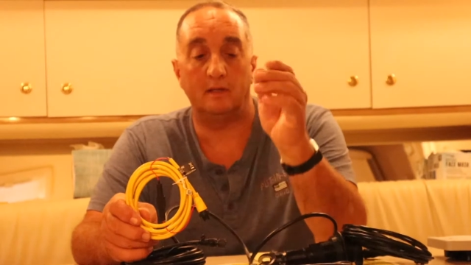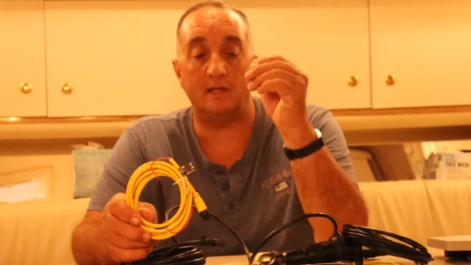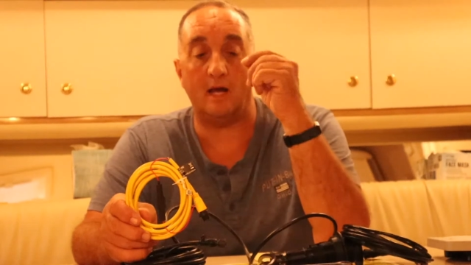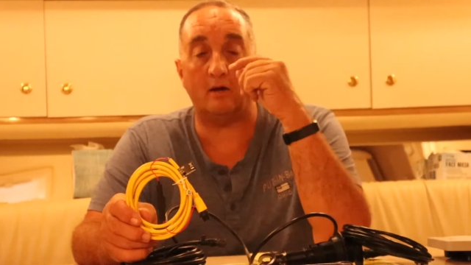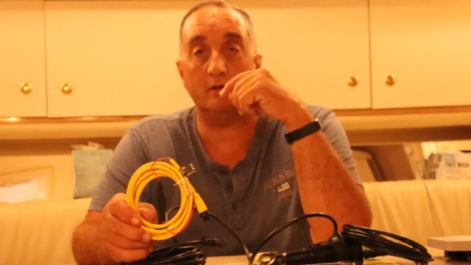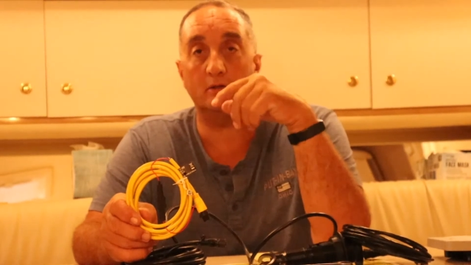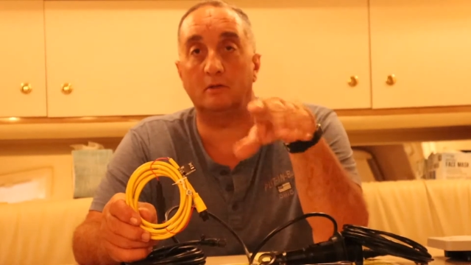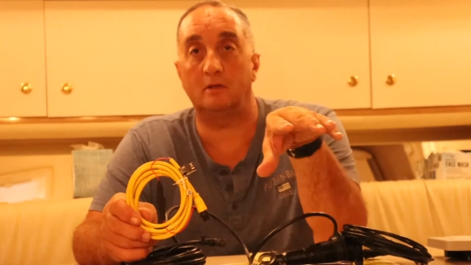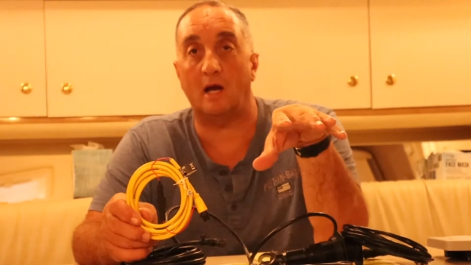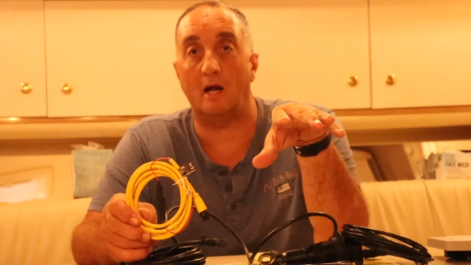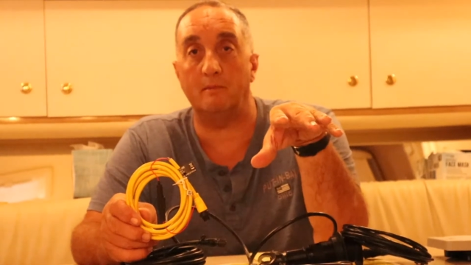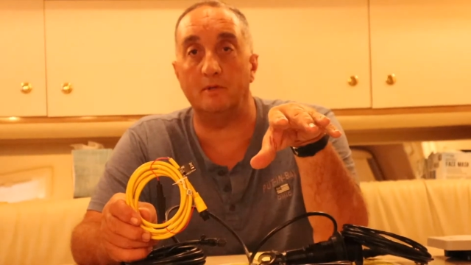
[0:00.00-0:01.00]
Now your
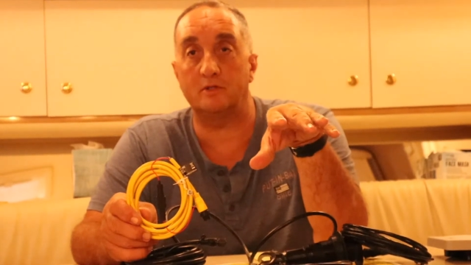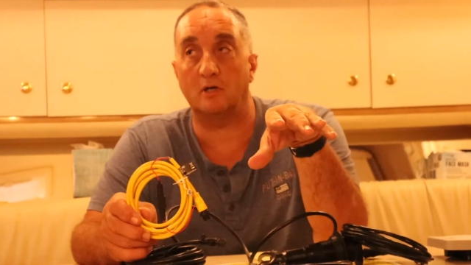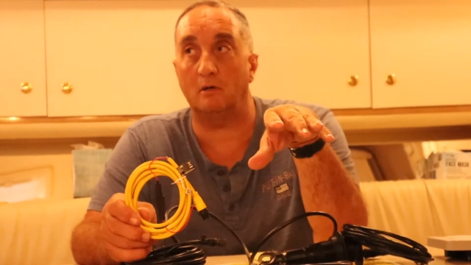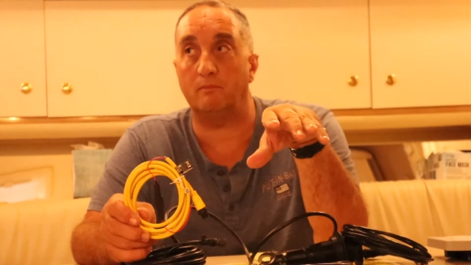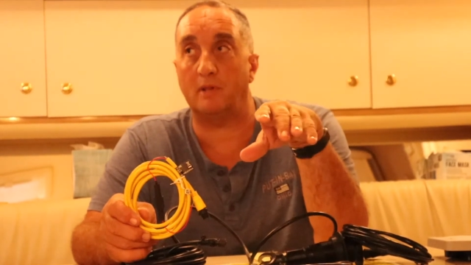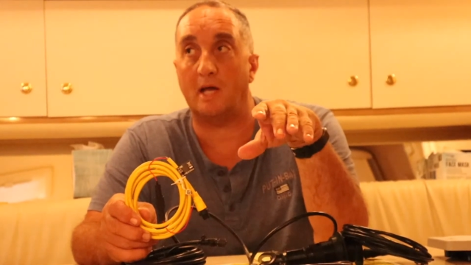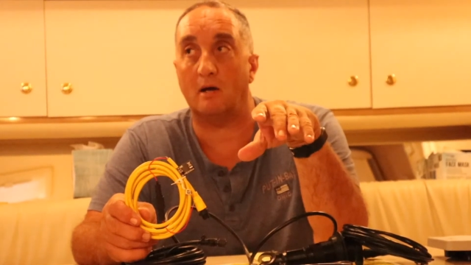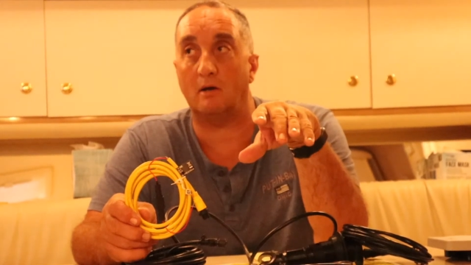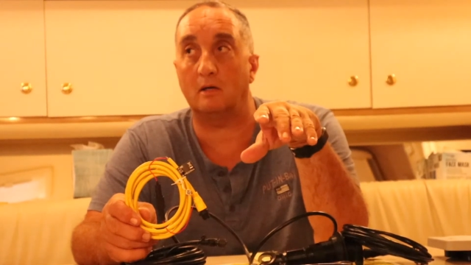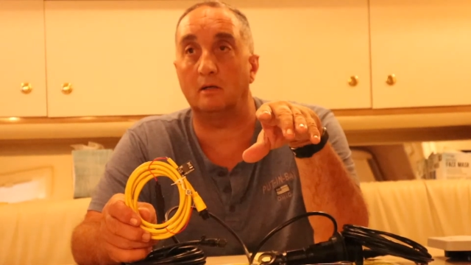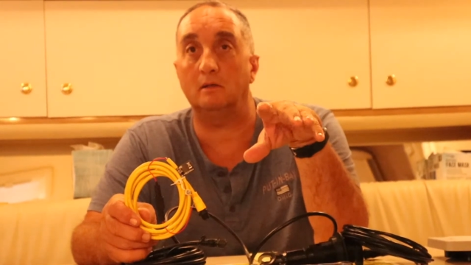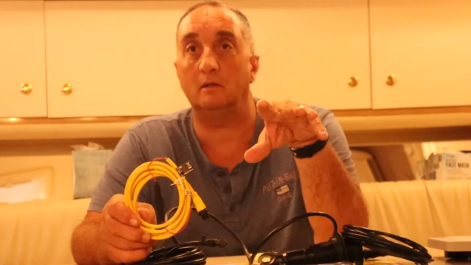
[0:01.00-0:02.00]
Garmin
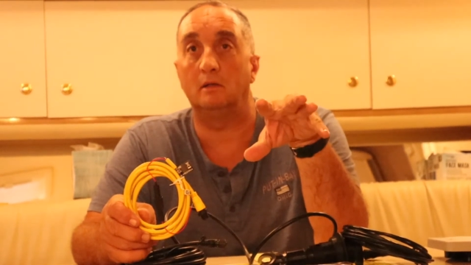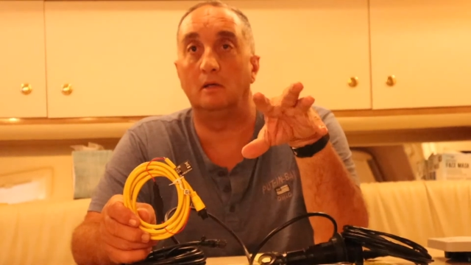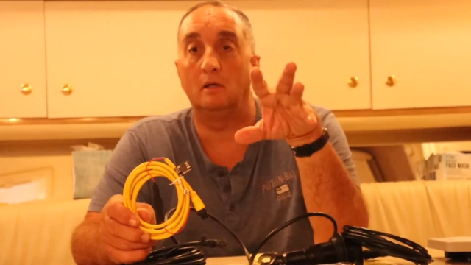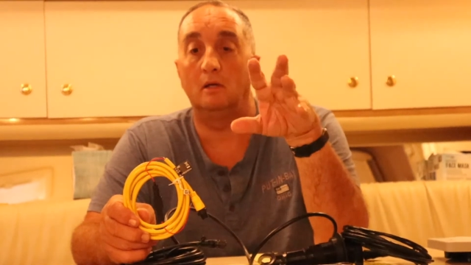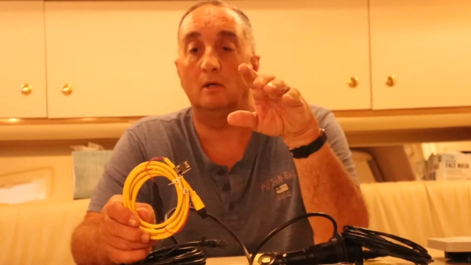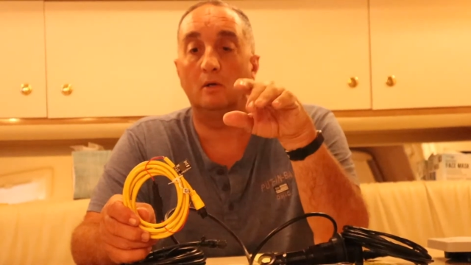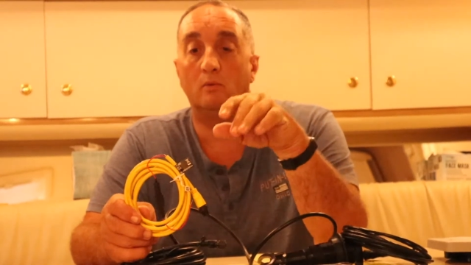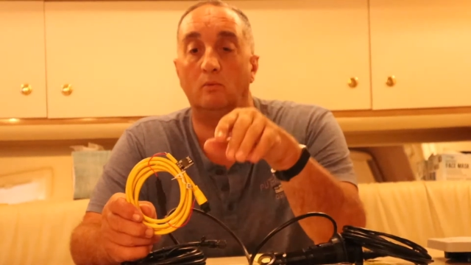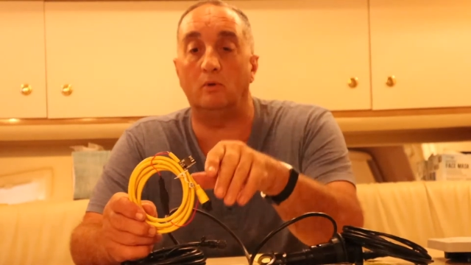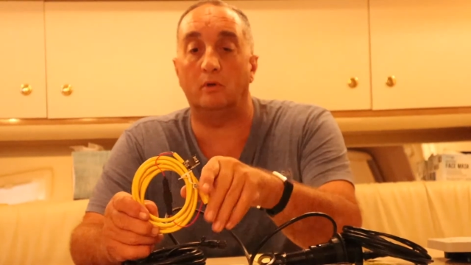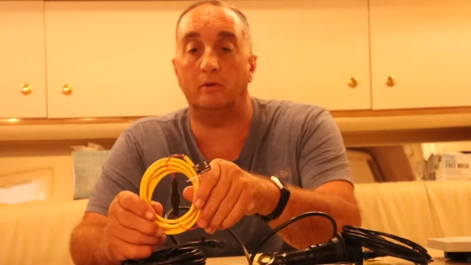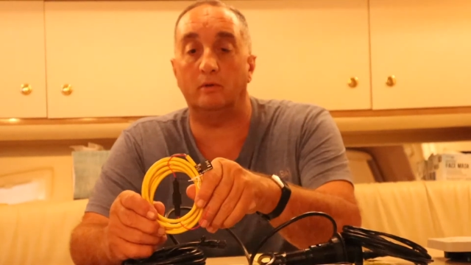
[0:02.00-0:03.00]
Chartploter
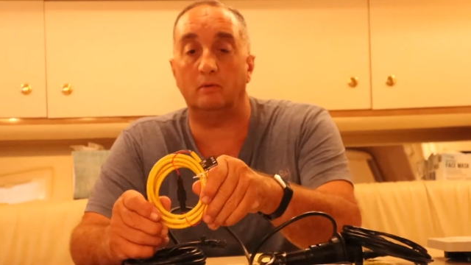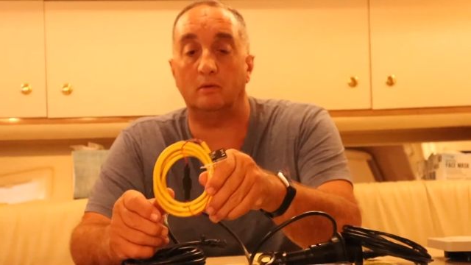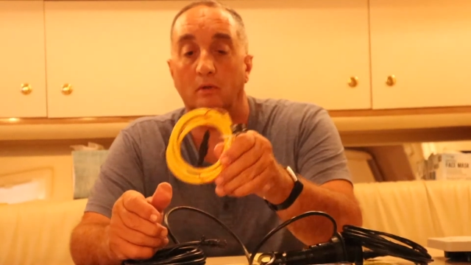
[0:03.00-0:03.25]
will